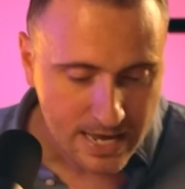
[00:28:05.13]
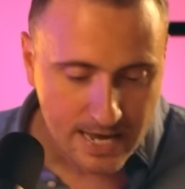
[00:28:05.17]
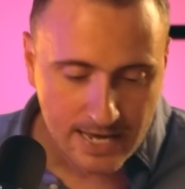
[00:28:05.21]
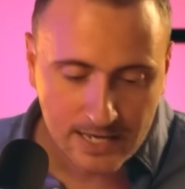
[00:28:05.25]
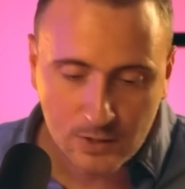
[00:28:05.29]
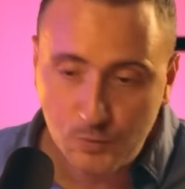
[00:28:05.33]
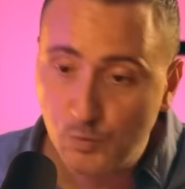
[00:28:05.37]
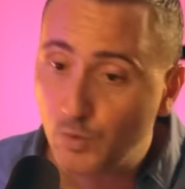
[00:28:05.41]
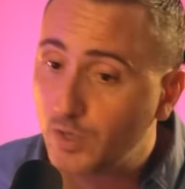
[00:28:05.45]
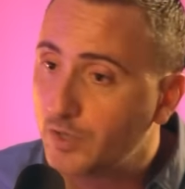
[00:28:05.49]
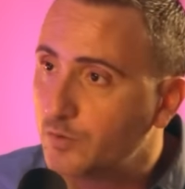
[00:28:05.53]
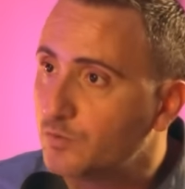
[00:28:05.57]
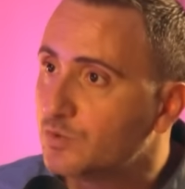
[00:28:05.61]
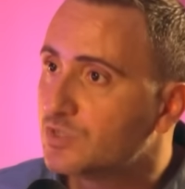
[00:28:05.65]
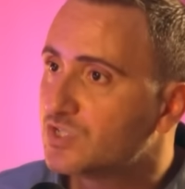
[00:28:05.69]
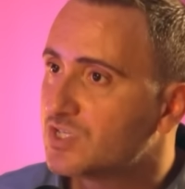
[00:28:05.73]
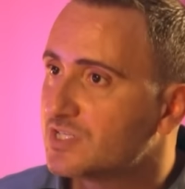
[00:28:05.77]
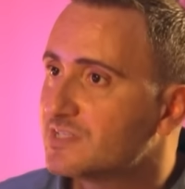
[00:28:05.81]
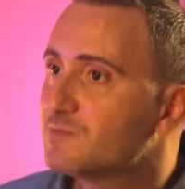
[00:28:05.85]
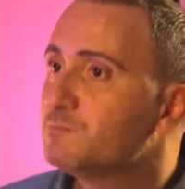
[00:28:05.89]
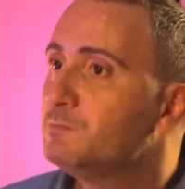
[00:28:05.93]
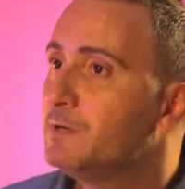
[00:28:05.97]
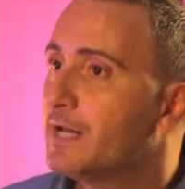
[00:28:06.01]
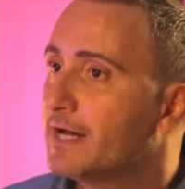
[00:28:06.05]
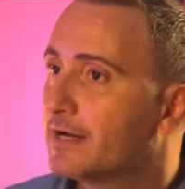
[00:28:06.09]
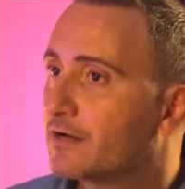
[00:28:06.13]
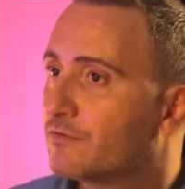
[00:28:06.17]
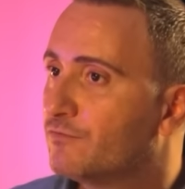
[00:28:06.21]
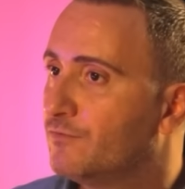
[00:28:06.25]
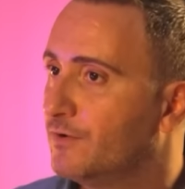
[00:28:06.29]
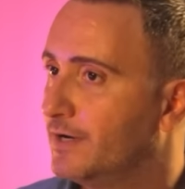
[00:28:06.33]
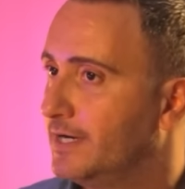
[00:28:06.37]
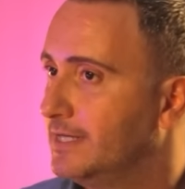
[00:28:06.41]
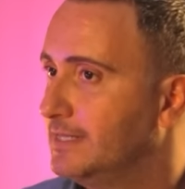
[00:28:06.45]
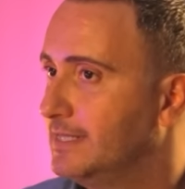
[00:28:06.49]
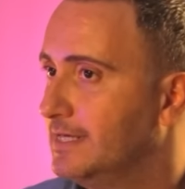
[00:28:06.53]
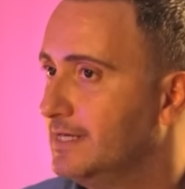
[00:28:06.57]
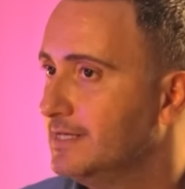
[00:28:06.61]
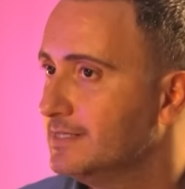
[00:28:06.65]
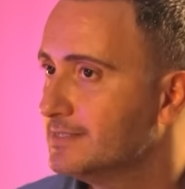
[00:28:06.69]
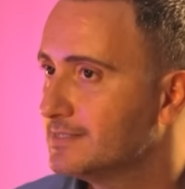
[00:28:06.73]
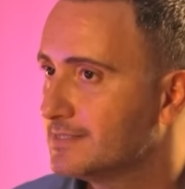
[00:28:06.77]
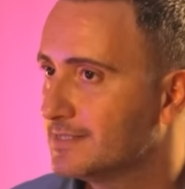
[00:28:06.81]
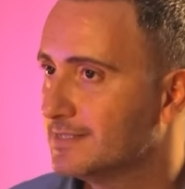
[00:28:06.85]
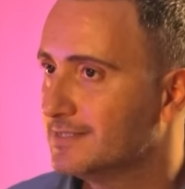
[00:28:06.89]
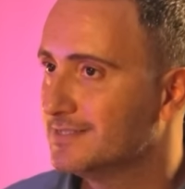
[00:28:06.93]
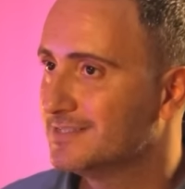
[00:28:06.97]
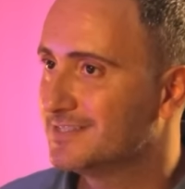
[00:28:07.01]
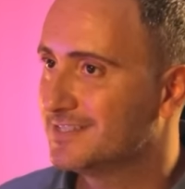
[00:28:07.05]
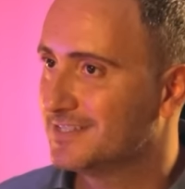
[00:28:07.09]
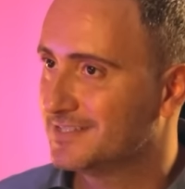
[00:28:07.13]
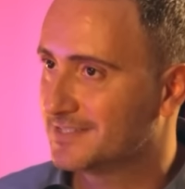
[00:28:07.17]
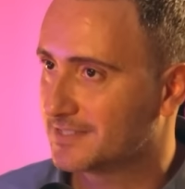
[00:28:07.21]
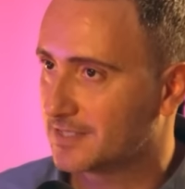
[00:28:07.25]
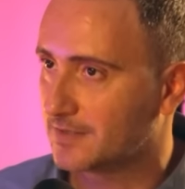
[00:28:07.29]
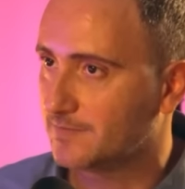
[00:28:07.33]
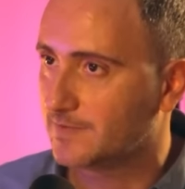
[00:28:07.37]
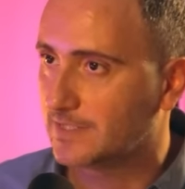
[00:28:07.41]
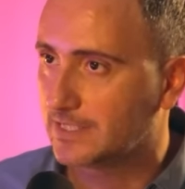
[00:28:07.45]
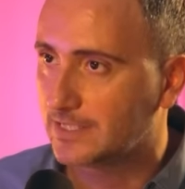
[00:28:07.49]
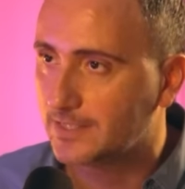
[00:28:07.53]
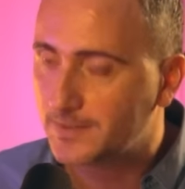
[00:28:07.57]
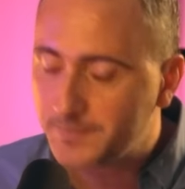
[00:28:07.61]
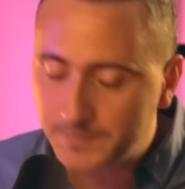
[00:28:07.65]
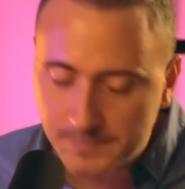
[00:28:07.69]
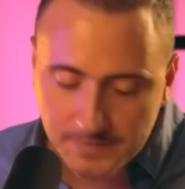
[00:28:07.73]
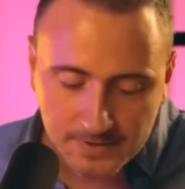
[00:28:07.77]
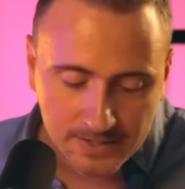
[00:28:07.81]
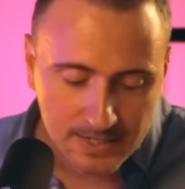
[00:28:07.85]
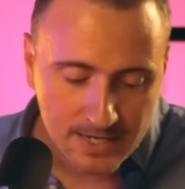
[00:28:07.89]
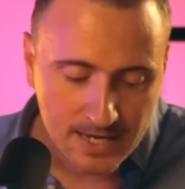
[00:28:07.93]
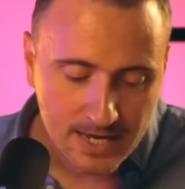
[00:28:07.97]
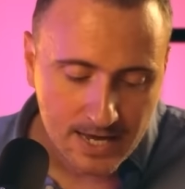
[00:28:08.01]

And one which is Black Friday, since it's coming up.